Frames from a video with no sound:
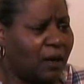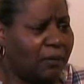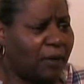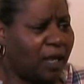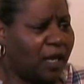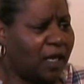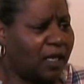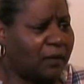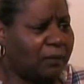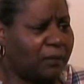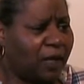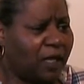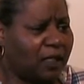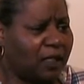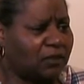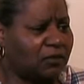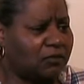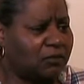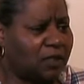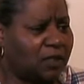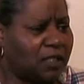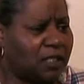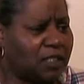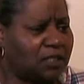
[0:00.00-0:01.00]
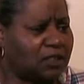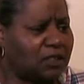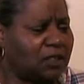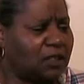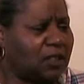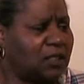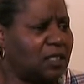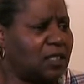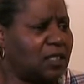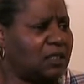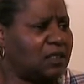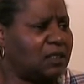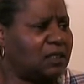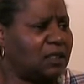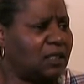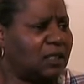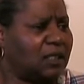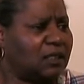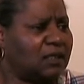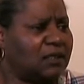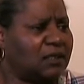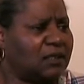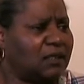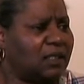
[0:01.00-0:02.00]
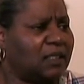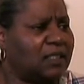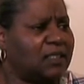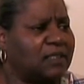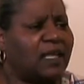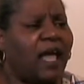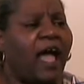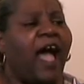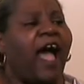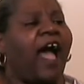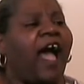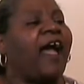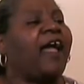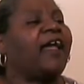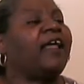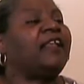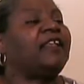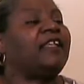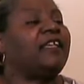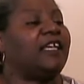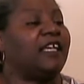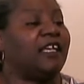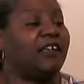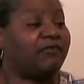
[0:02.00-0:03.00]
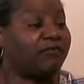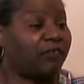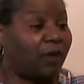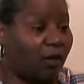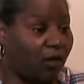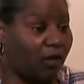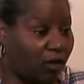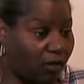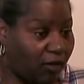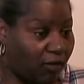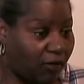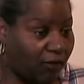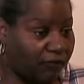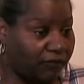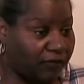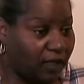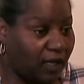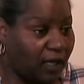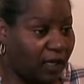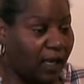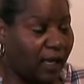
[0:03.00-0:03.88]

made about the religion. It's it's it's highly evolved,